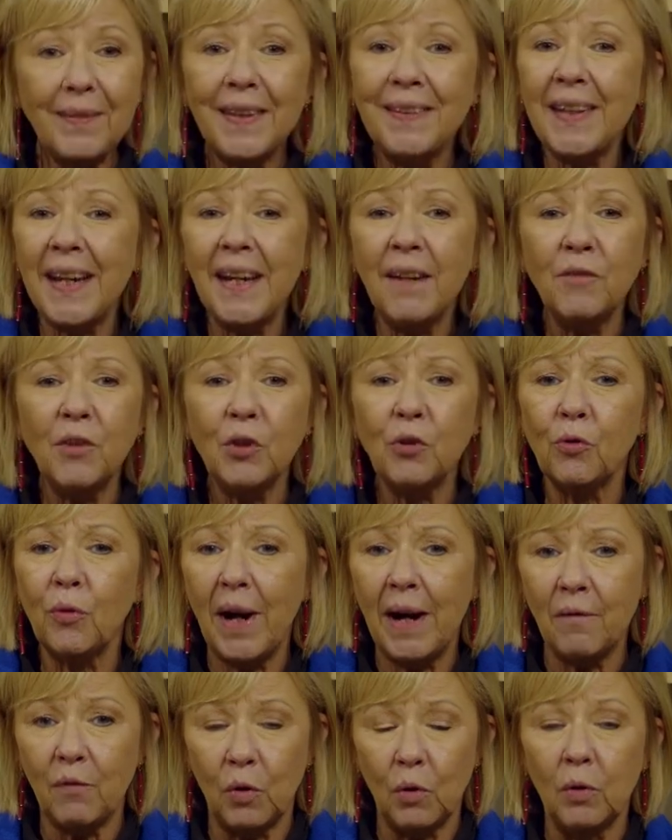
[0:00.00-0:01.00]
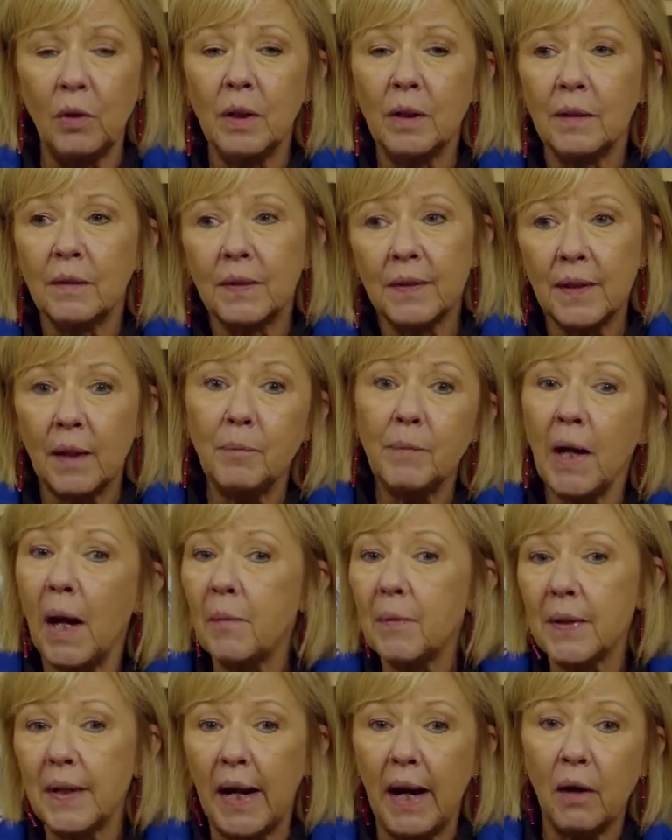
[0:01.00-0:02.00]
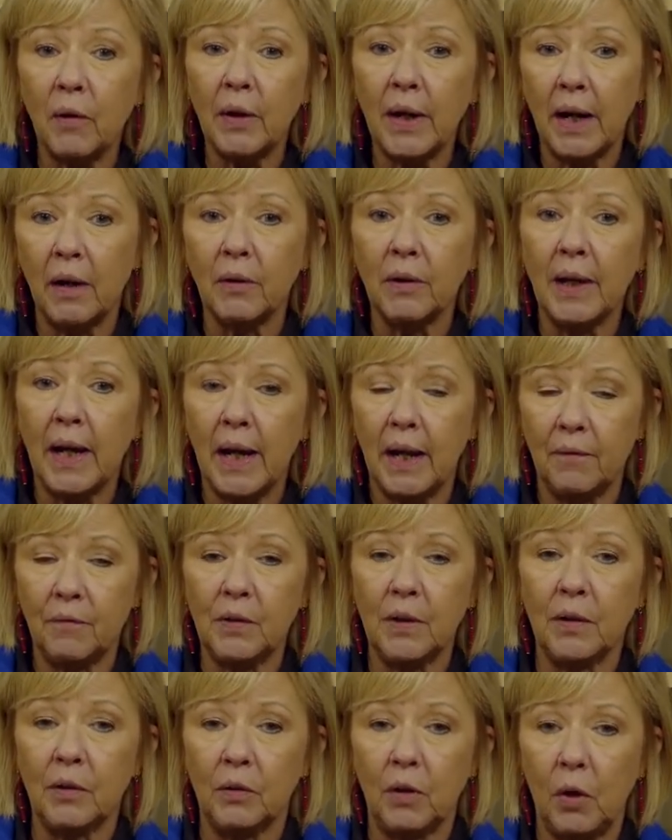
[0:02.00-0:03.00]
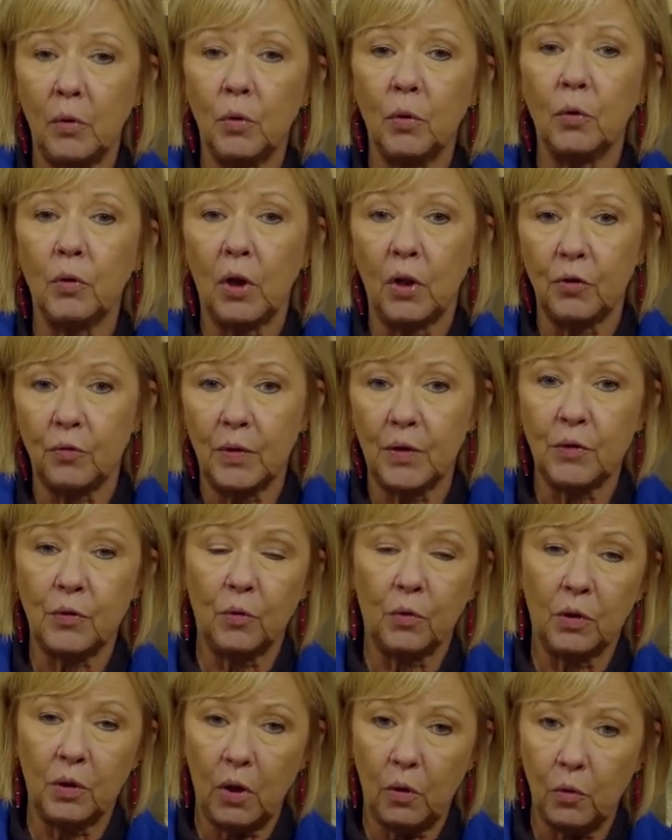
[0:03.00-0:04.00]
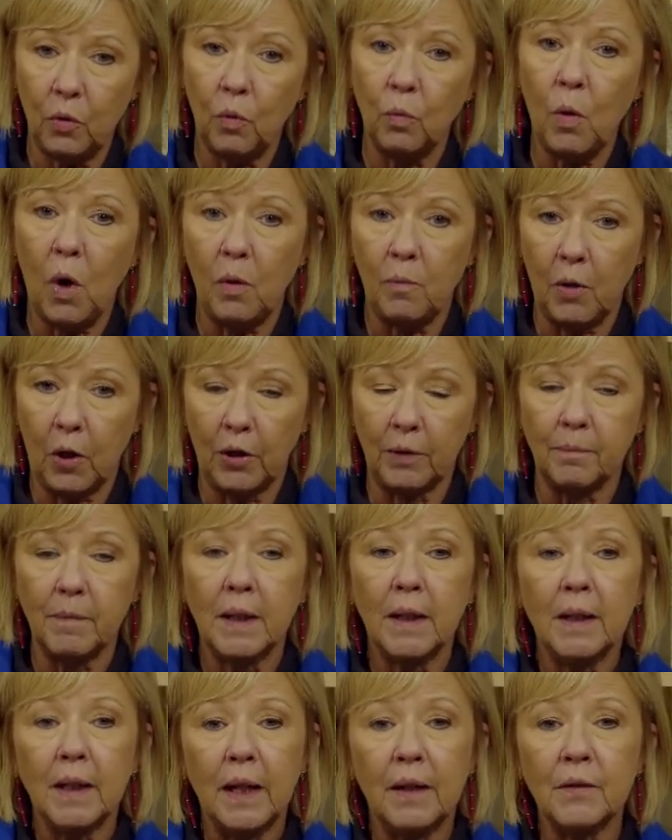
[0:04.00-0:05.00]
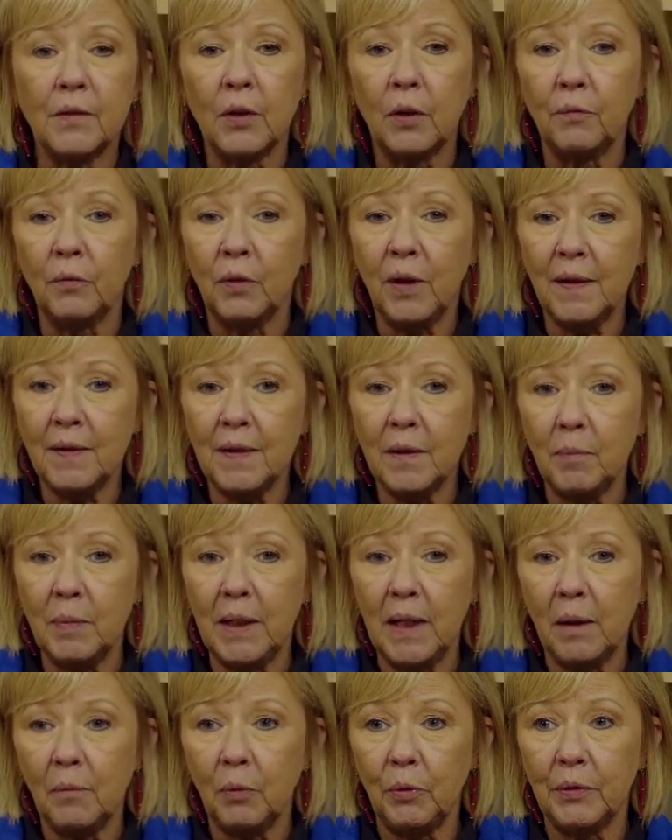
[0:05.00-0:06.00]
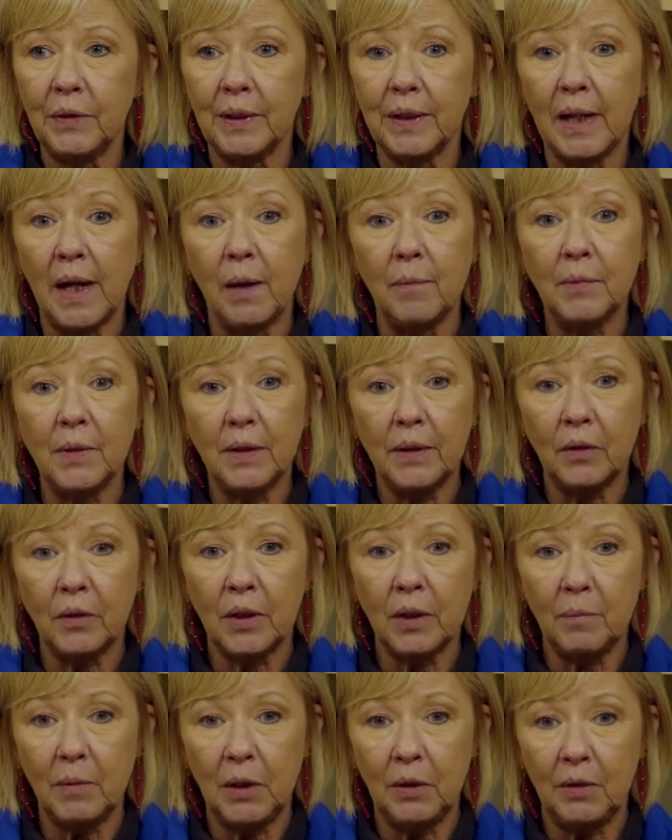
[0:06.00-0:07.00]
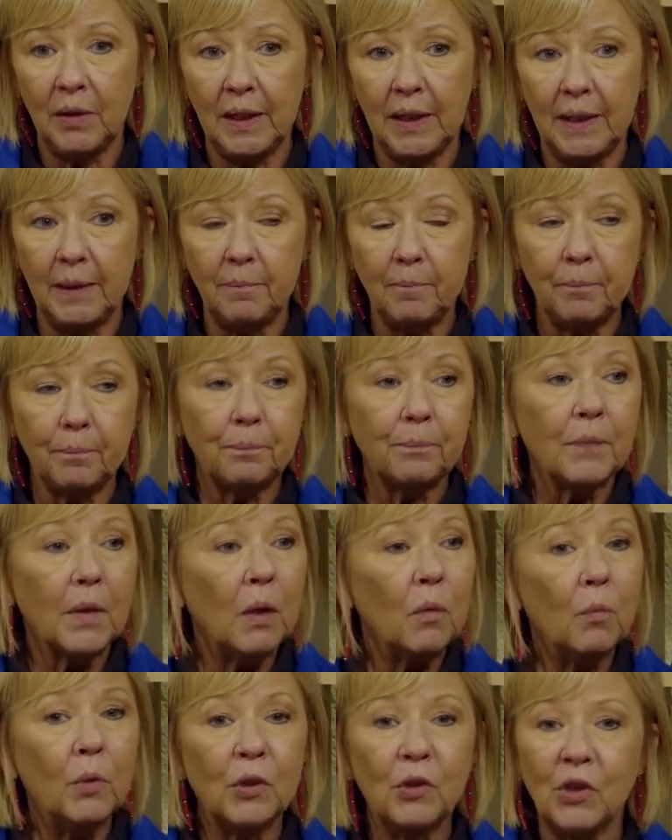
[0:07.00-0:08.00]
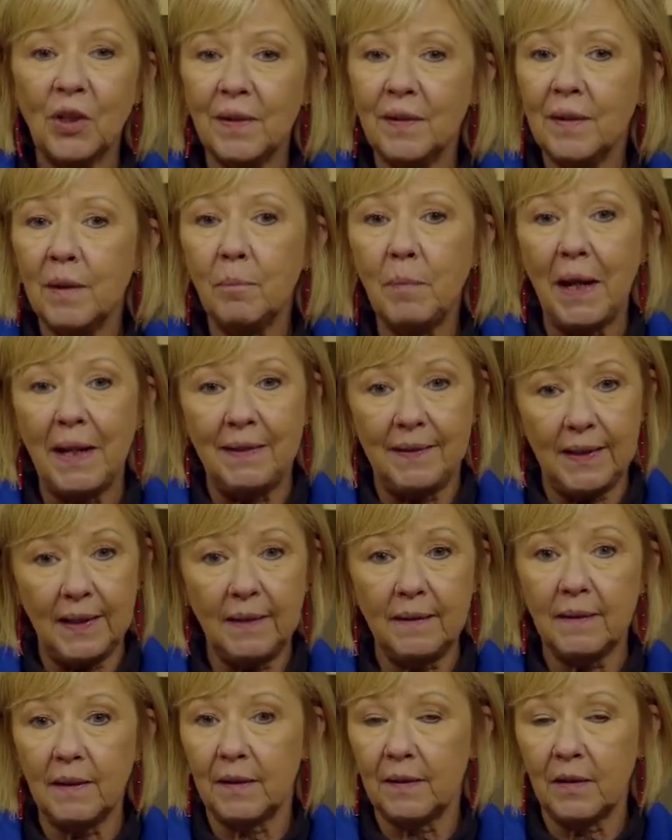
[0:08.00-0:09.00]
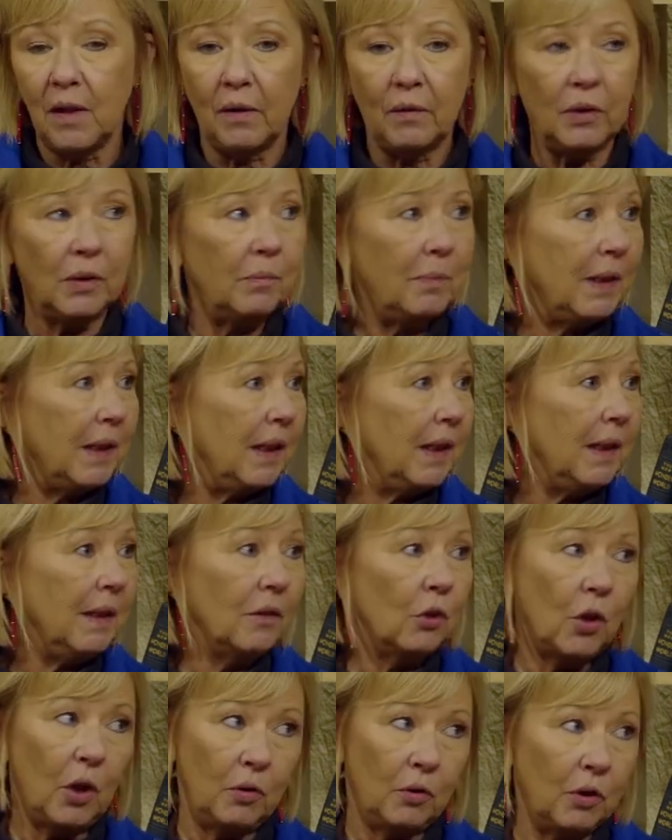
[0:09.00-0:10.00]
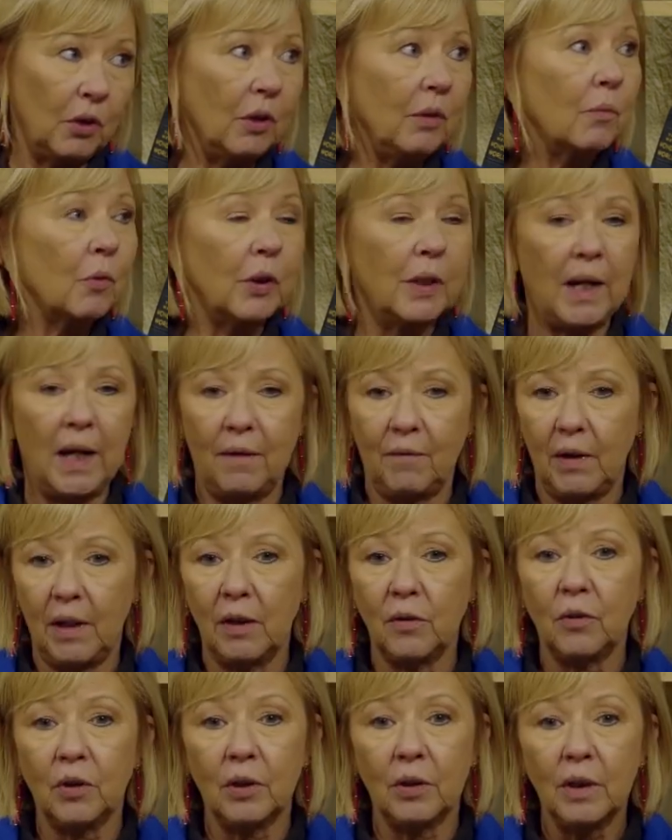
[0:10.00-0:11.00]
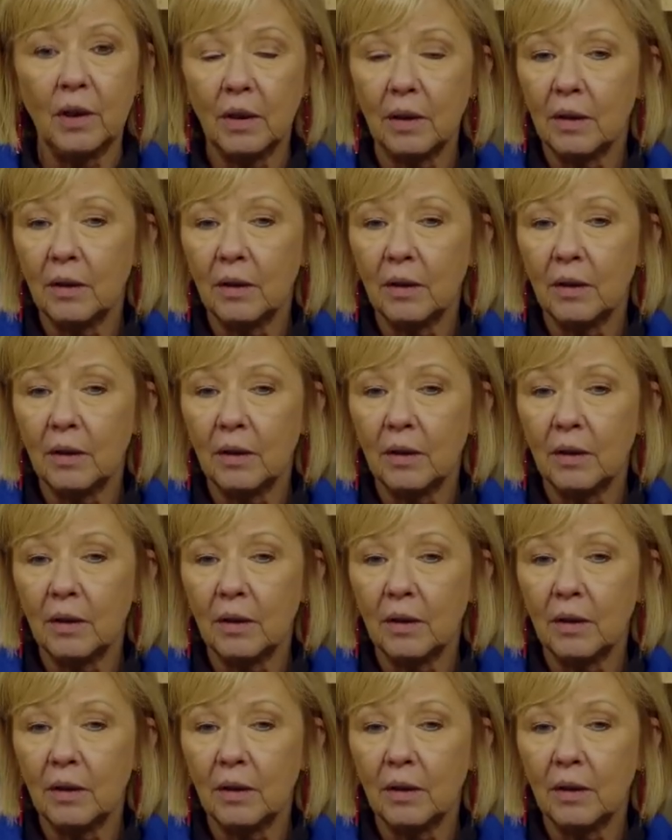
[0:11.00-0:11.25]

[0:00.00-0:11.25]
they have to travel sometimes an hour, hour and a half to their local grocery store, local Walmart. And so for us to be able to come to their community with just the basics, it's not going to be Kroger where you have 100,